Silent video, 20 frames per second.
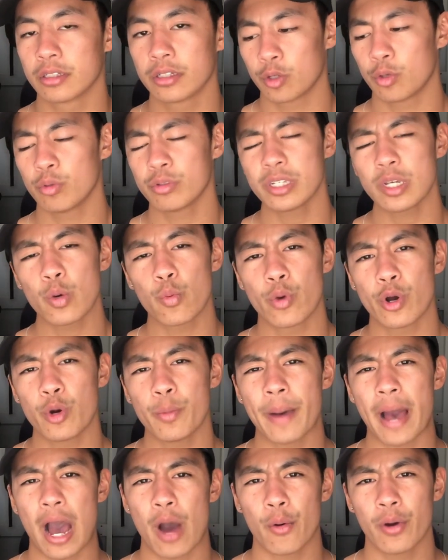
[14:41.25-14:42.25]
Using
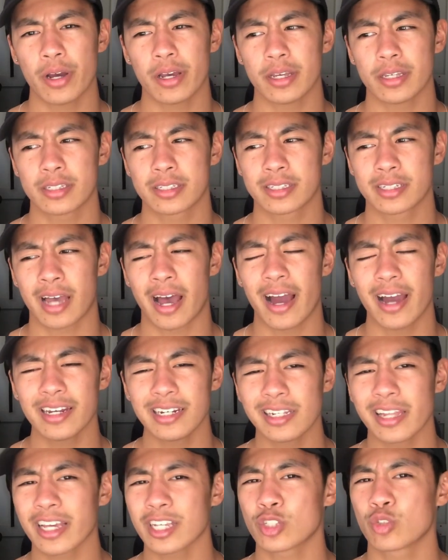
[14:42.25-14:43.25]
willpower is kind
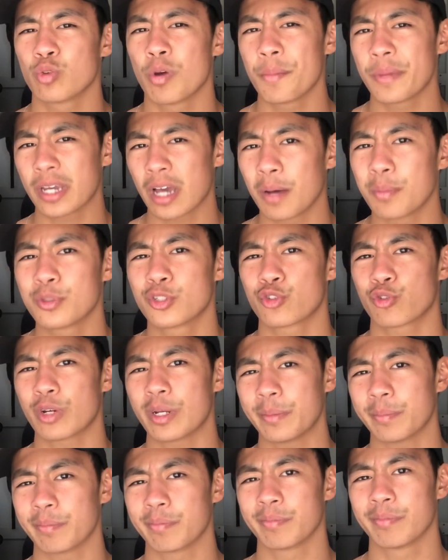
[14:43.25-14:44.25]
of like swimming
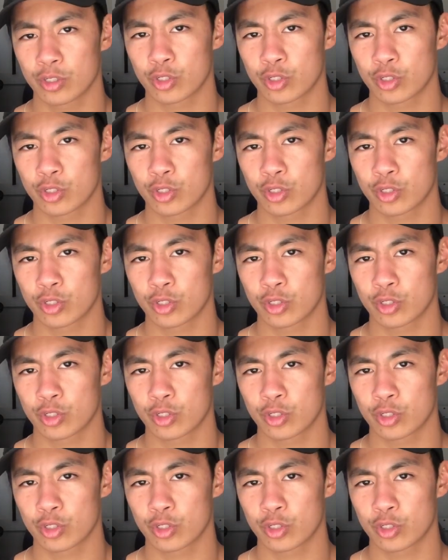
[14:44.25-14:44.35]
upstream,